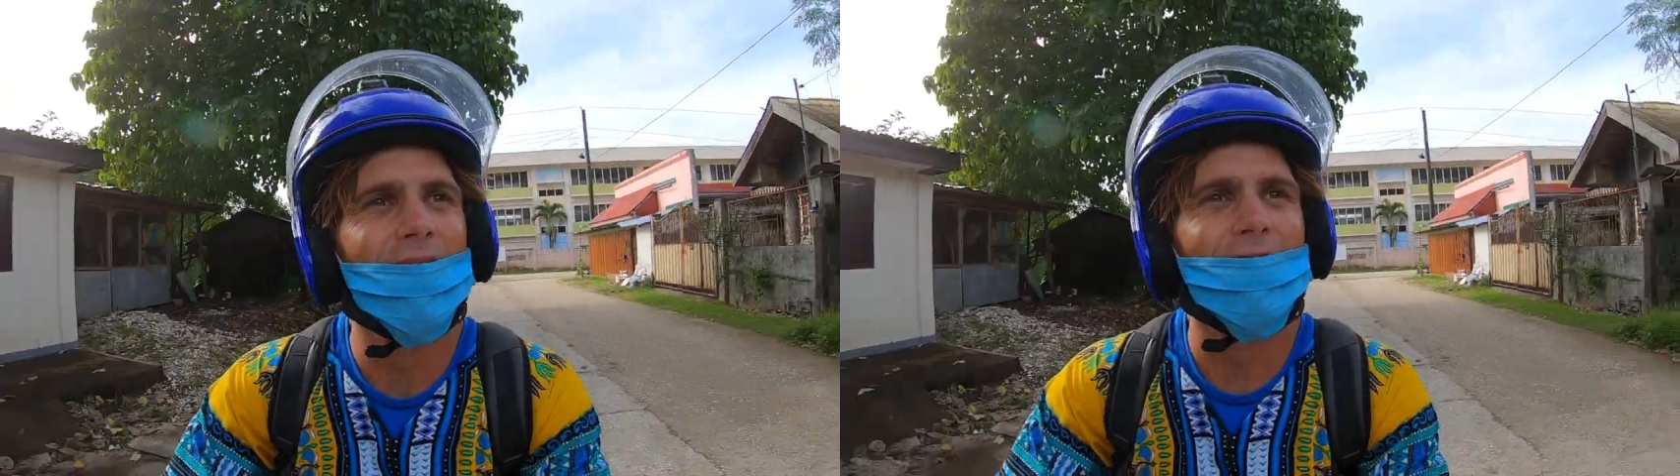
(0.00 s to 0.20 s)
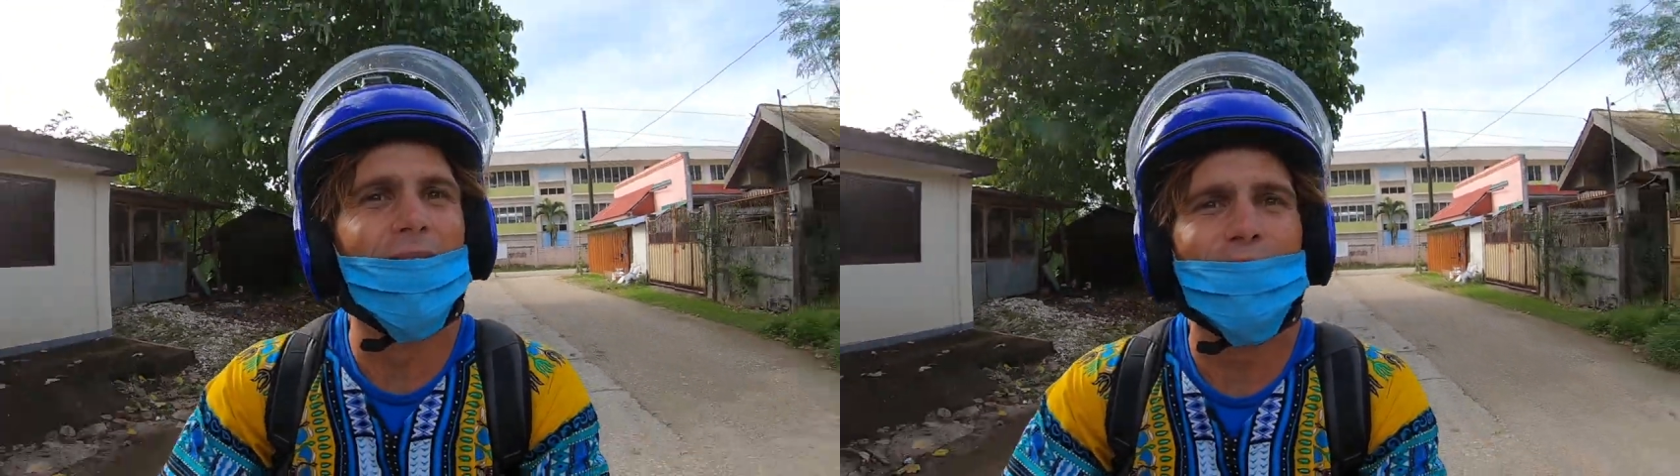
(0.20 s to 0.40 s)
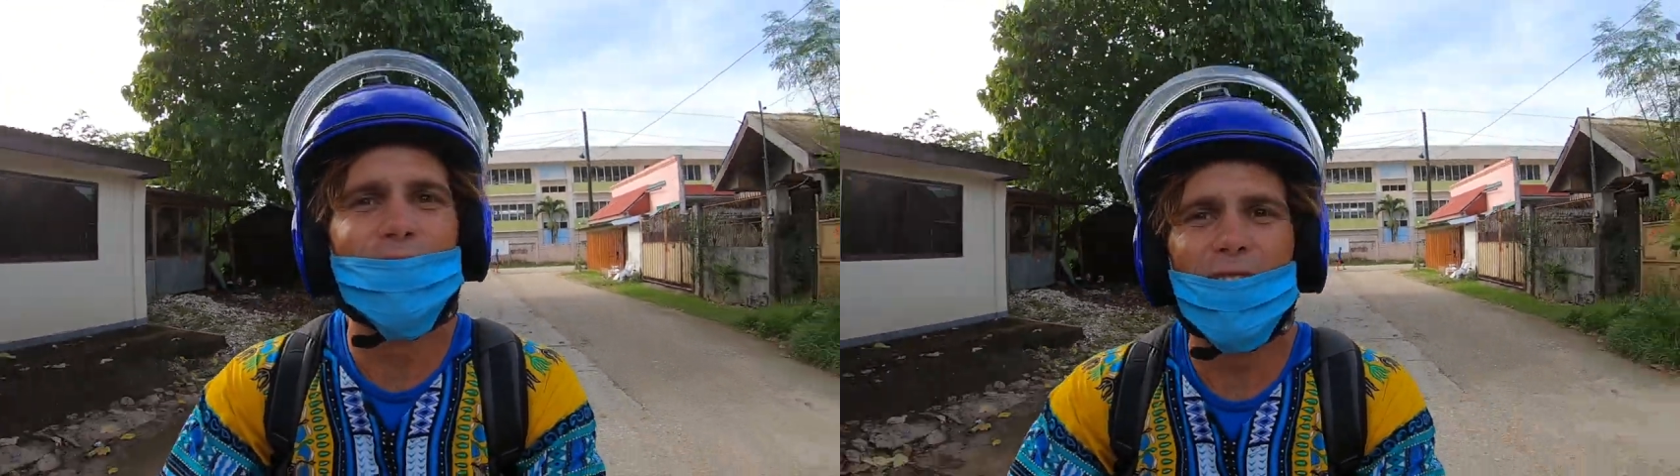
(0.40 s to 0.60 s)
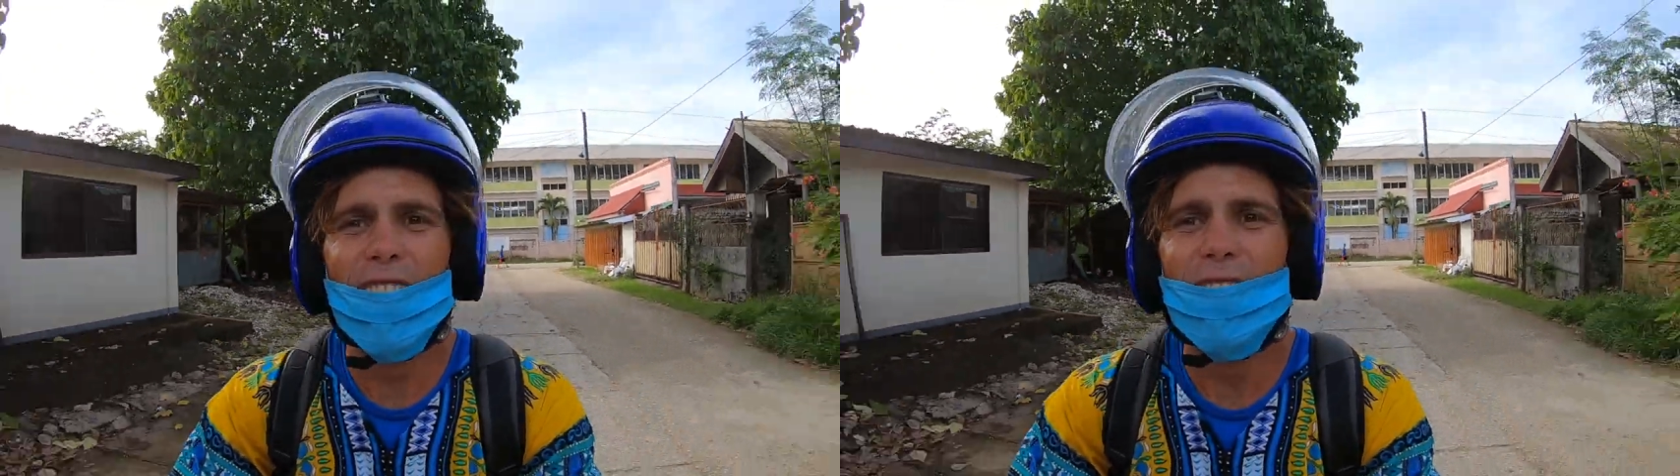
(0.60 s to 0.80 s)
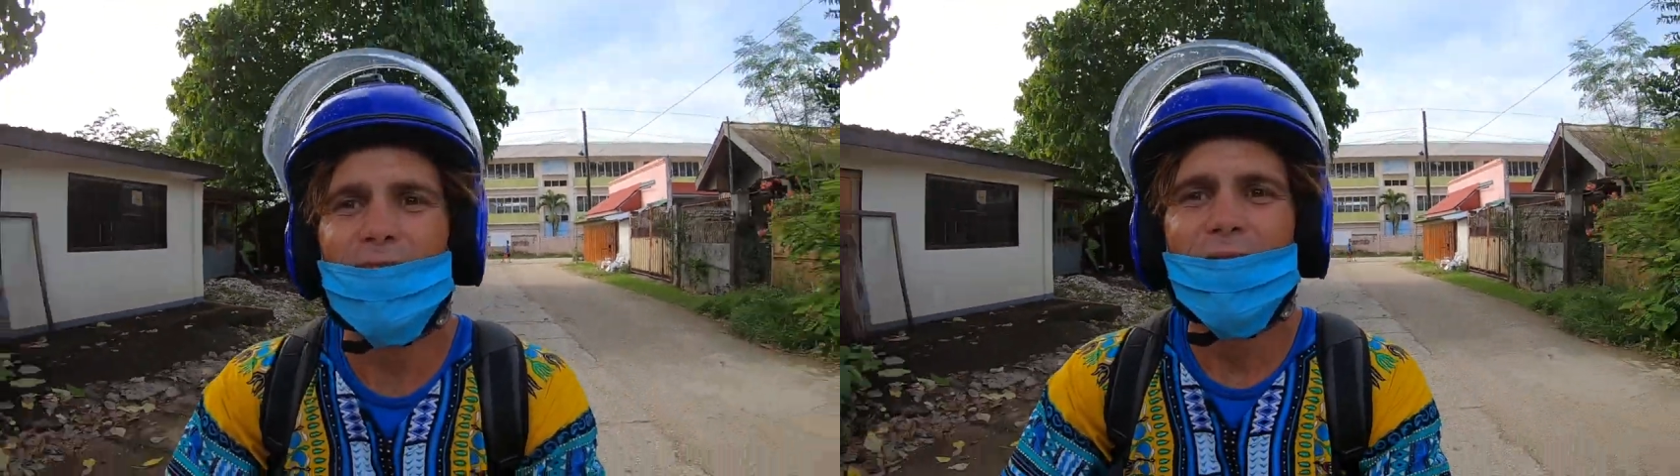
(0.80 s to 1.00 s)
That was great.